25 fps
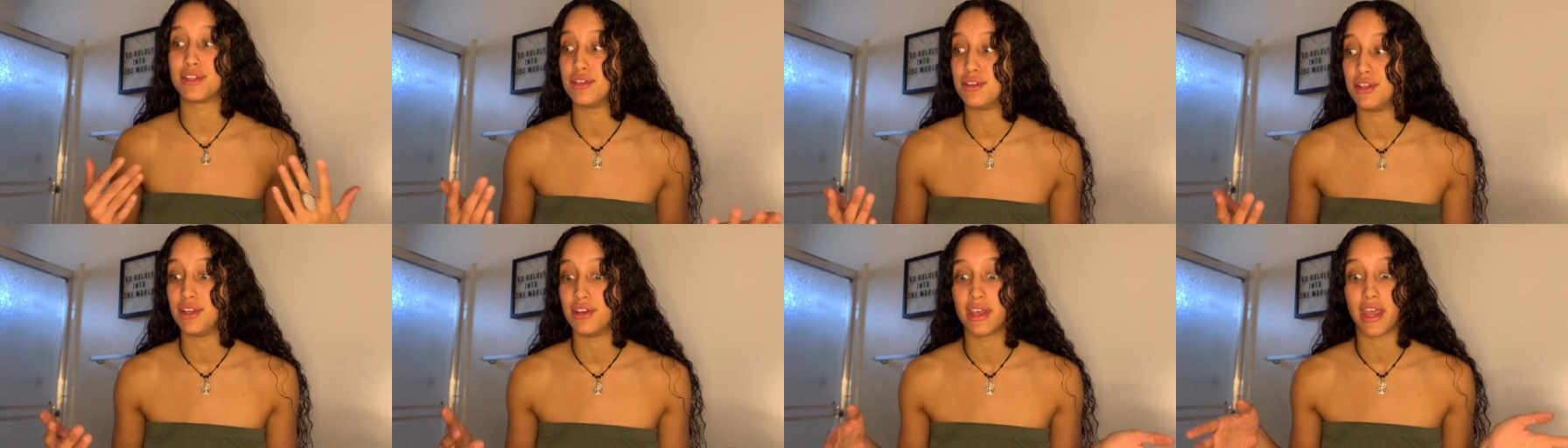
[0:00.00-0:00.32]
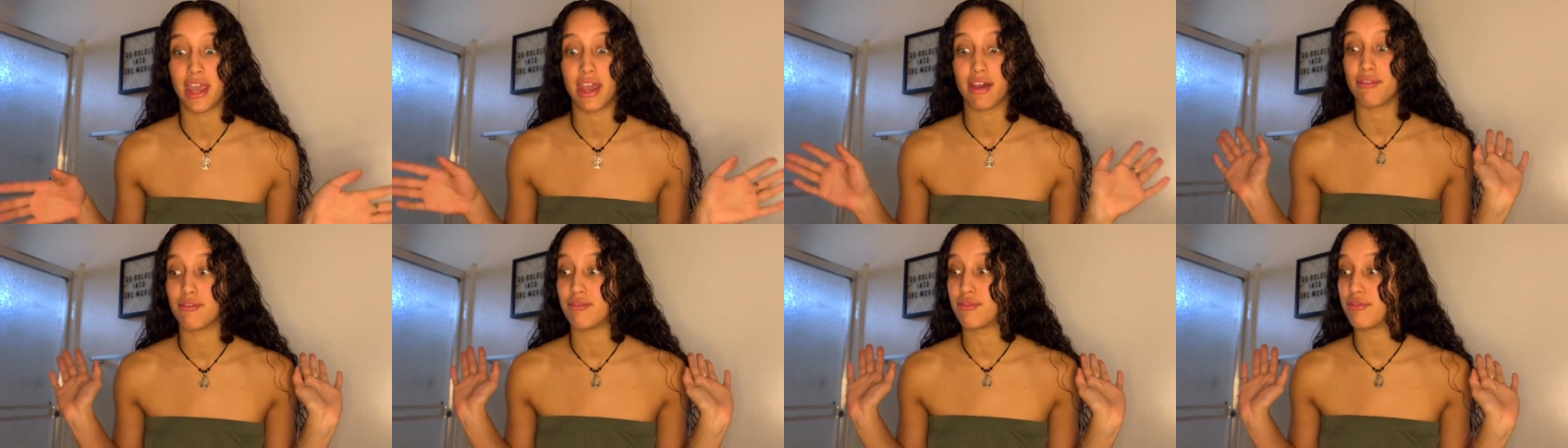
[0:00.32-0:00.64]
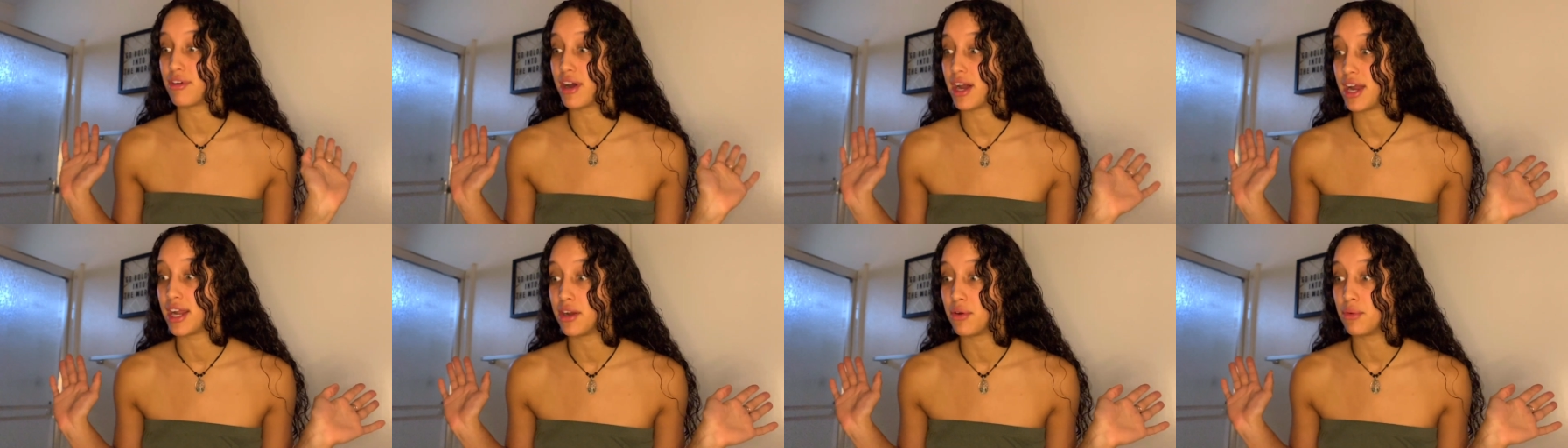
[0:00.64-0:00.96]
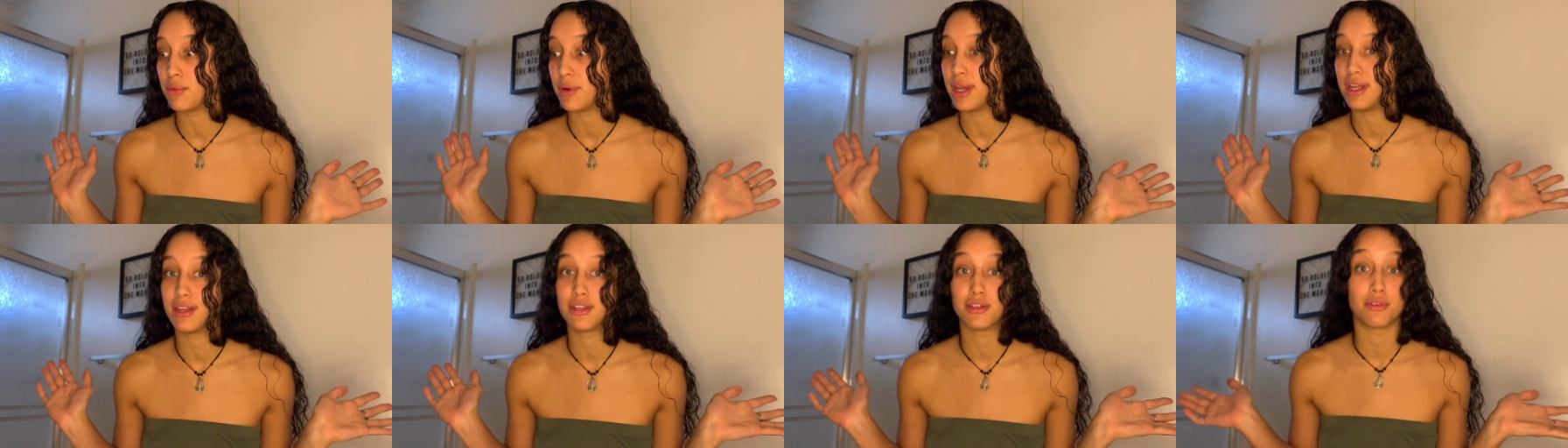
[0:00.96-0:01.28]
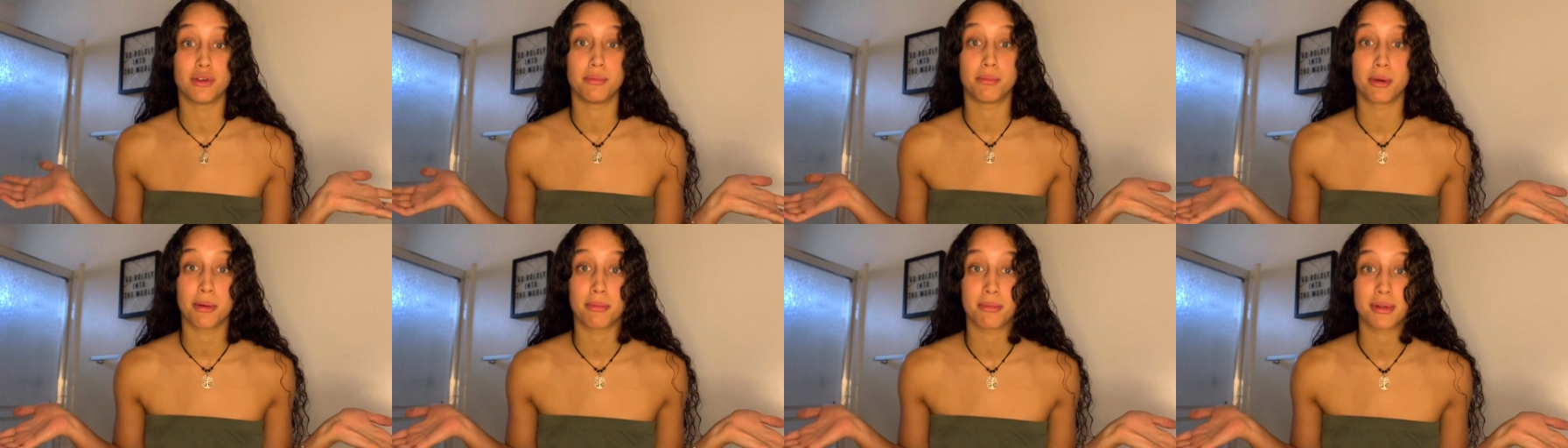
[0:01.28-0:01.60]
you can't find a way to
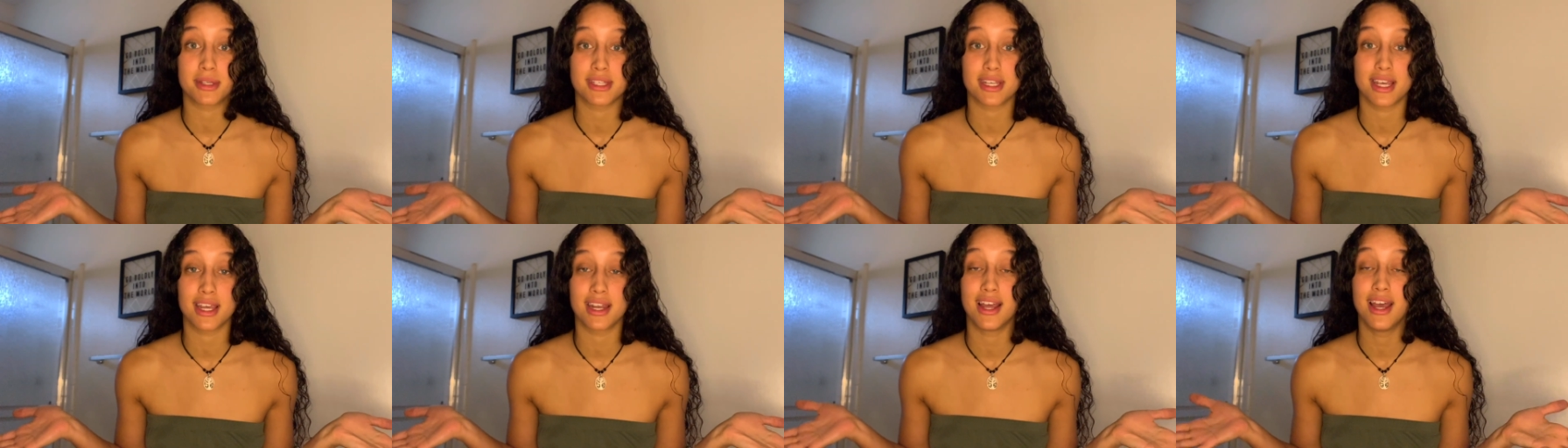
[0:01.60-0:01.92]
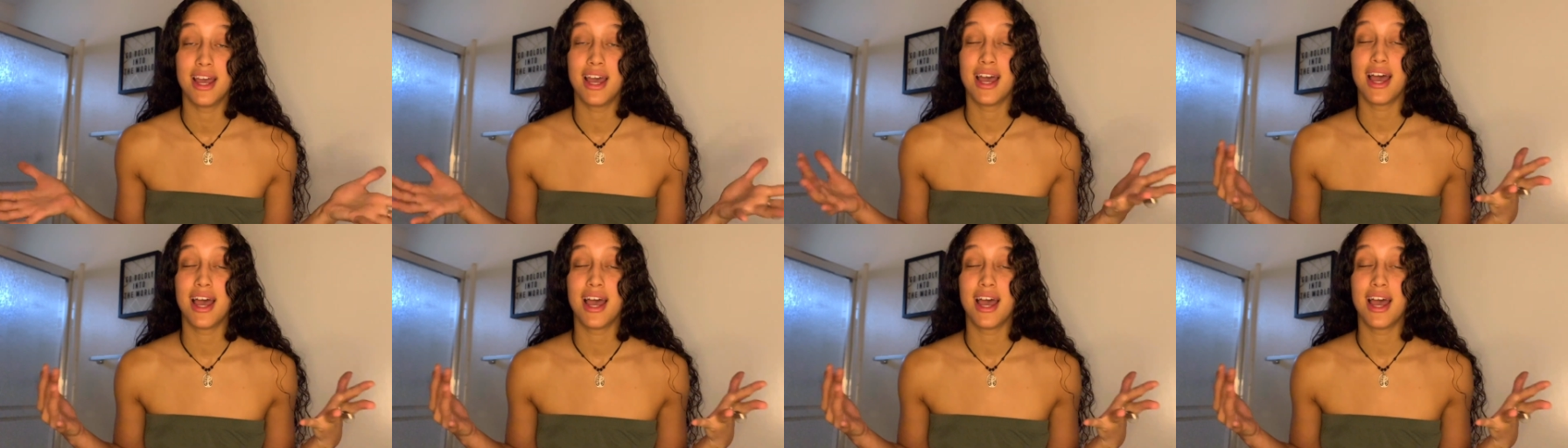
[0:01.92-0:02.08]
repurpose it.